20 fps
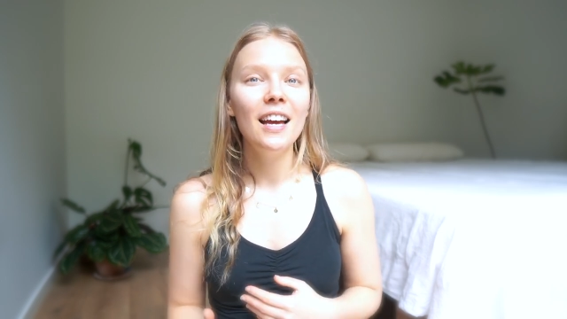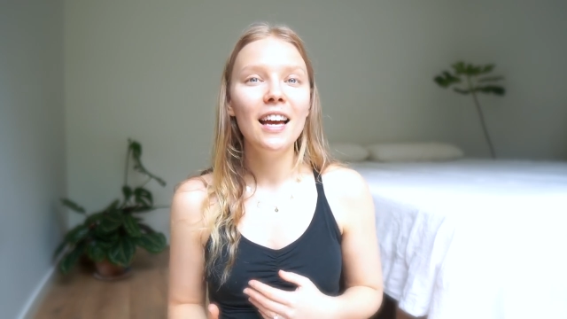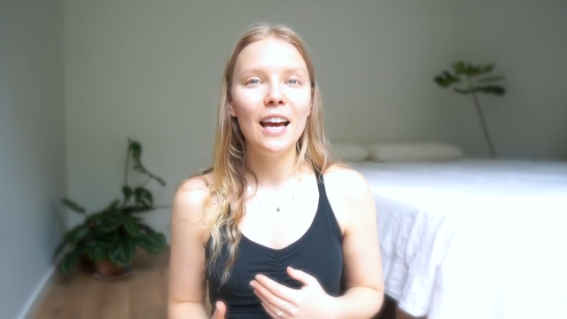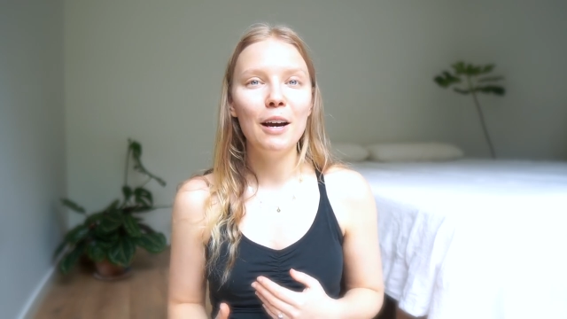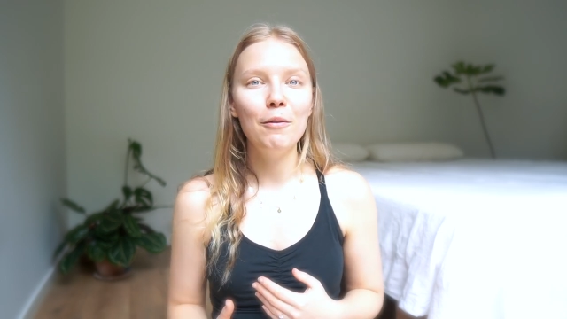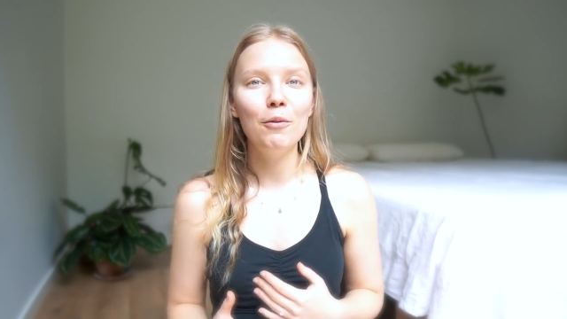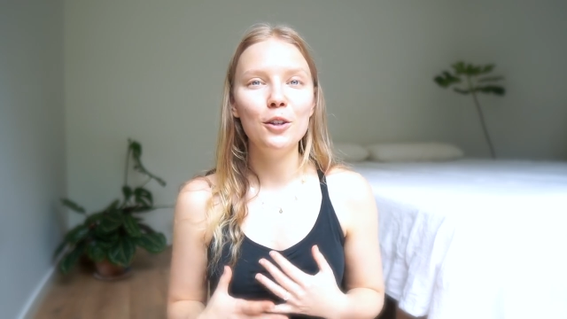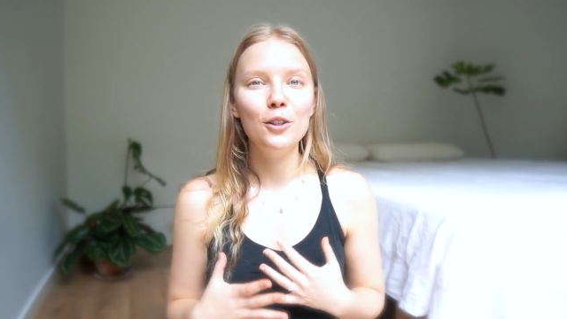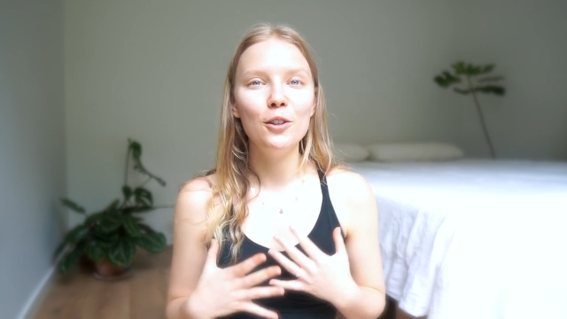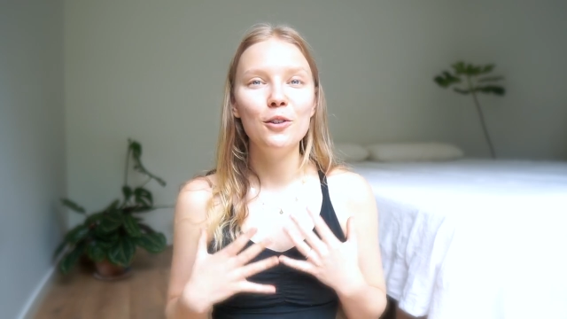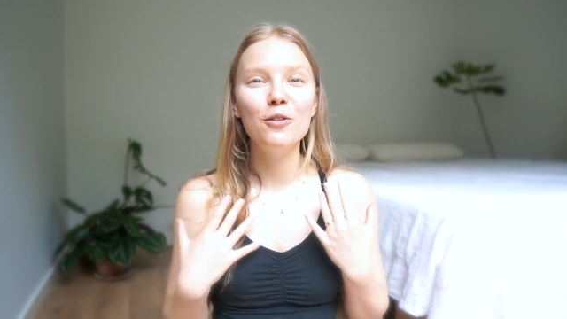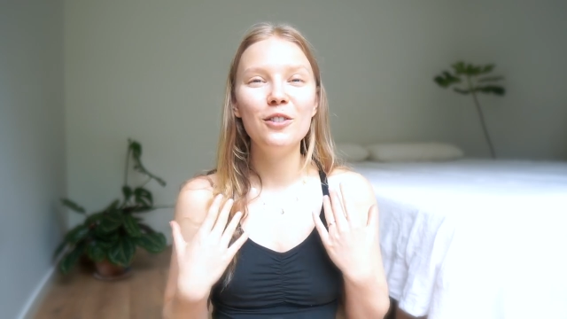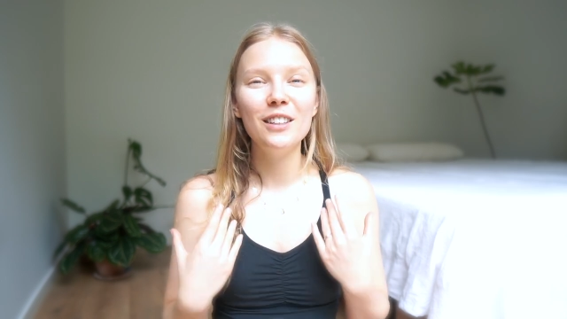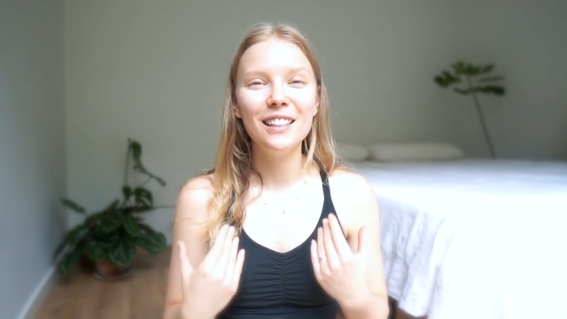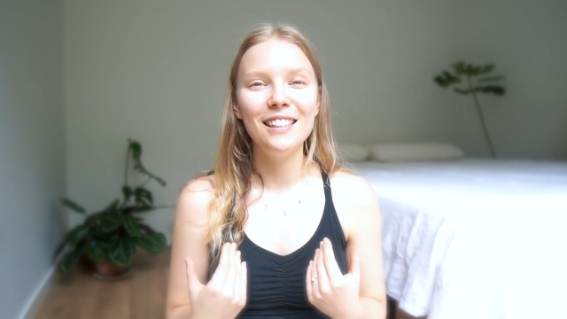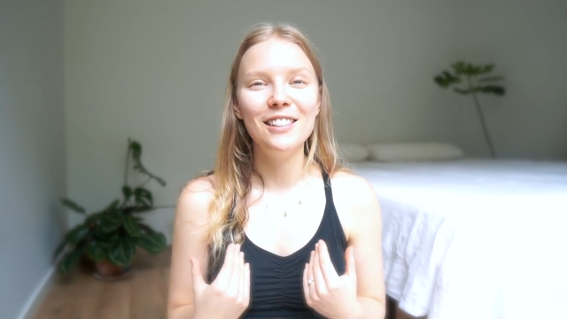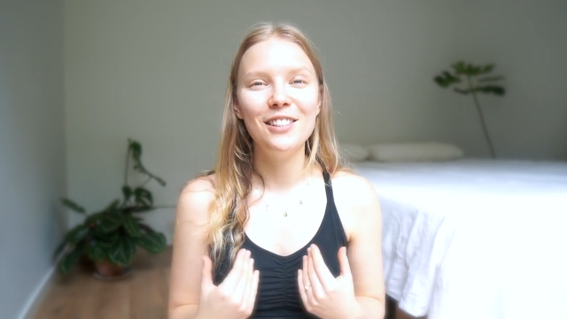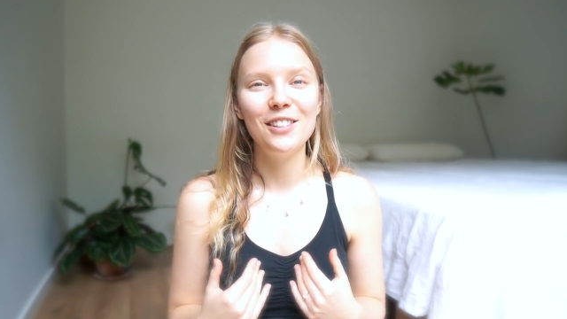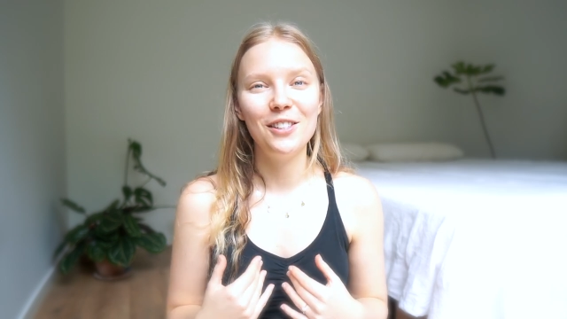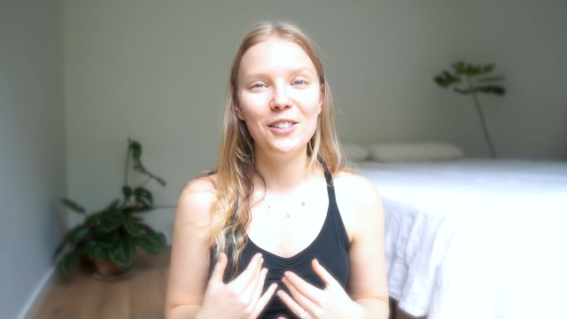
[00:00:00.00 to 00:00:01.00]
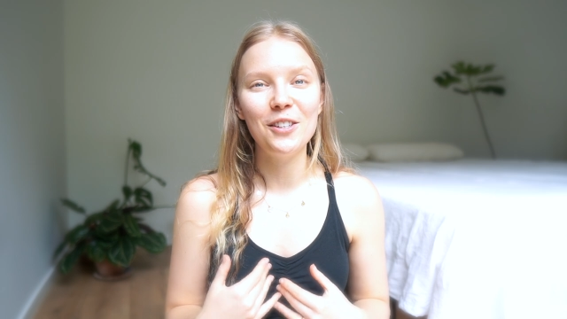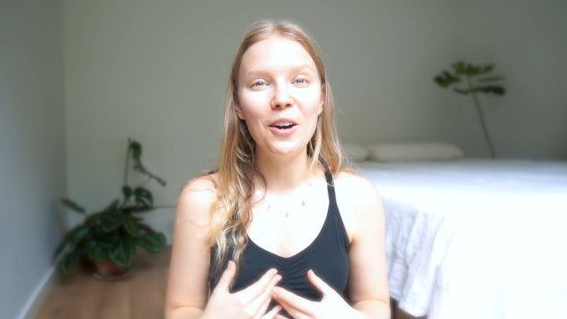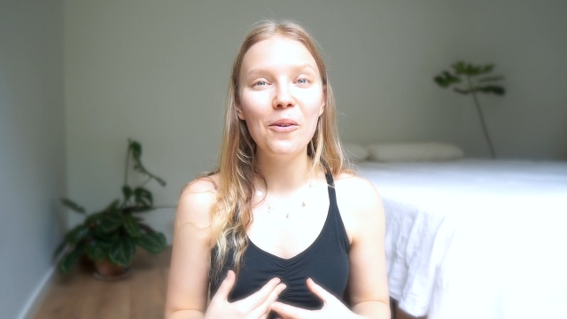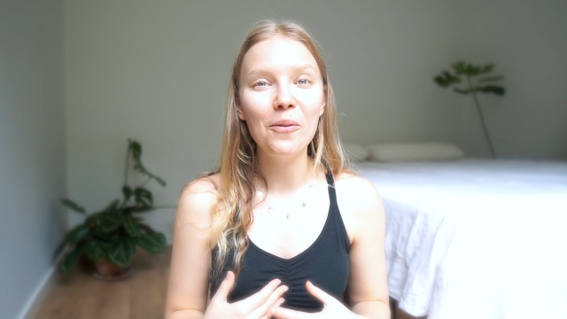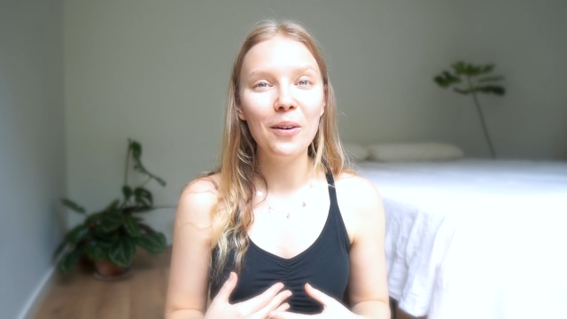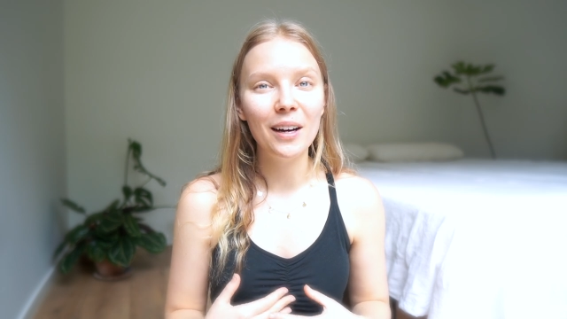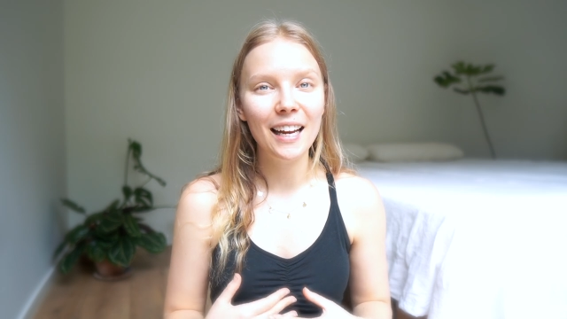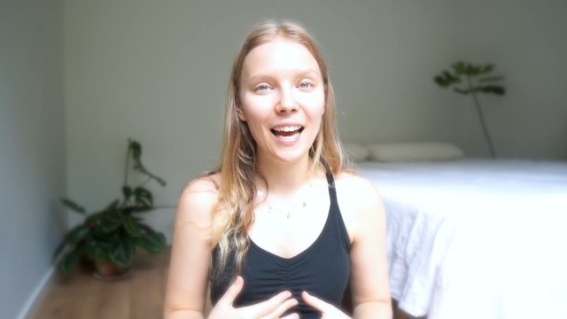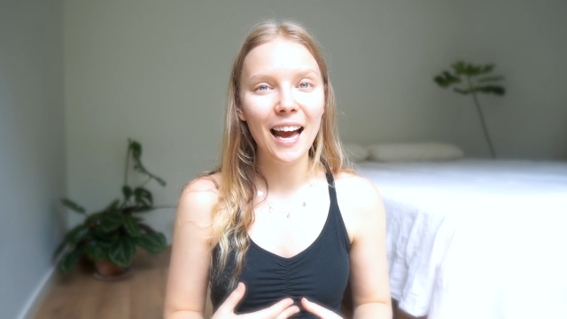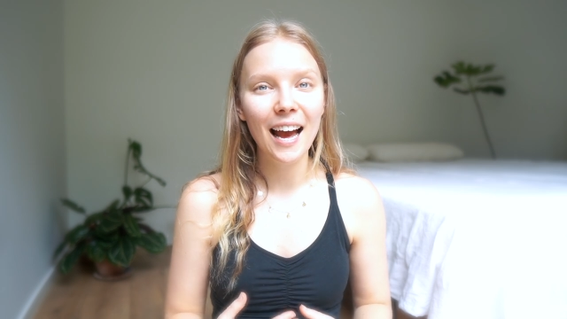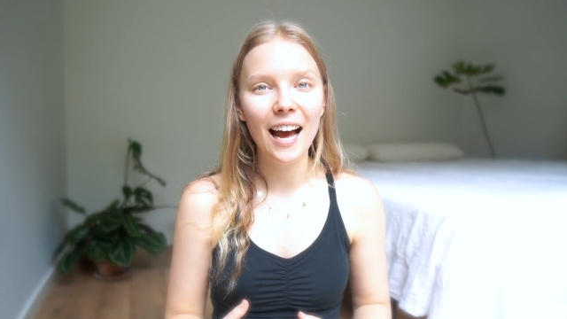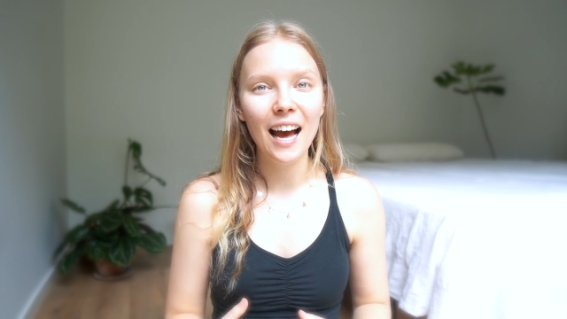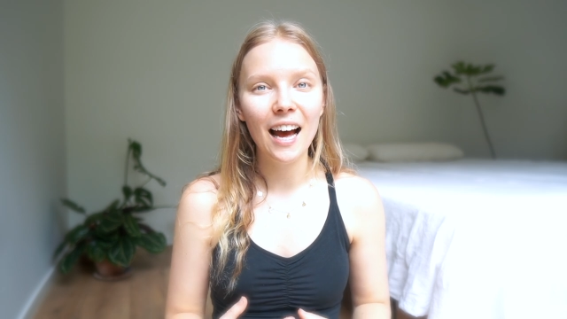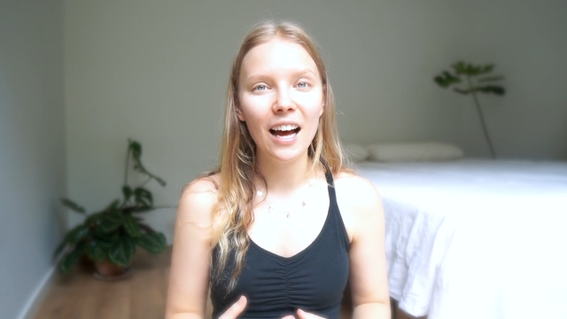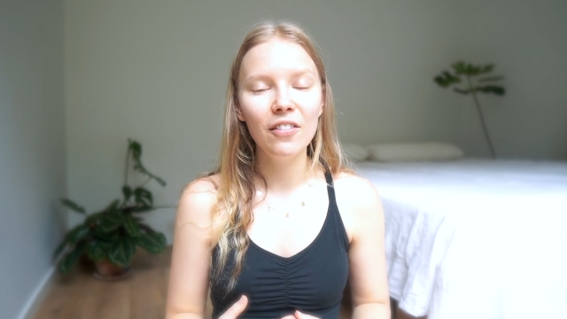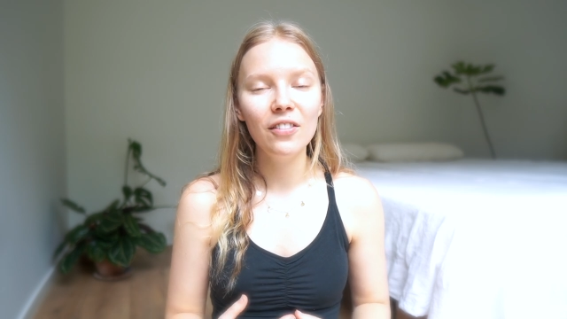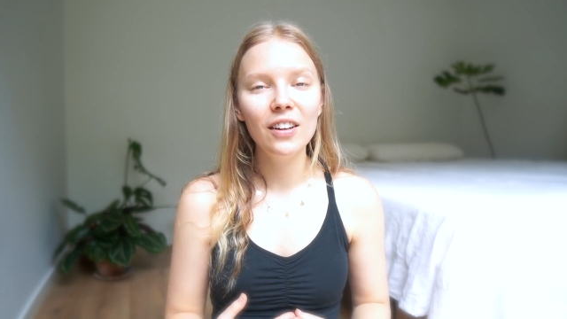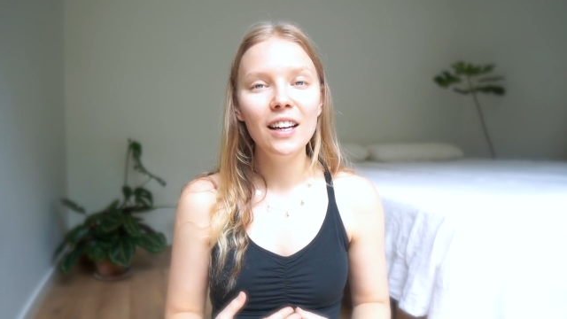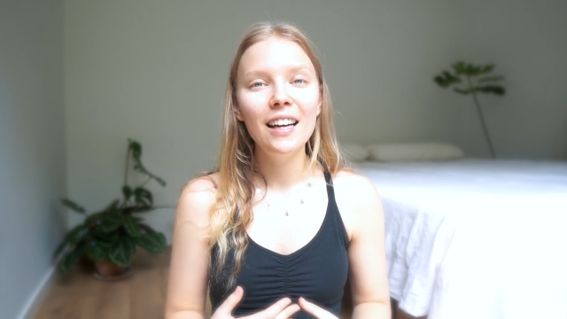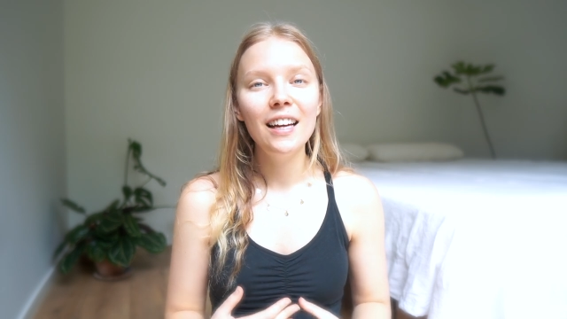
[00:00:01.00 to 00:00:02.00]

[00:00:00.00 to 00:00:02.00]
and what you really just don't want to have.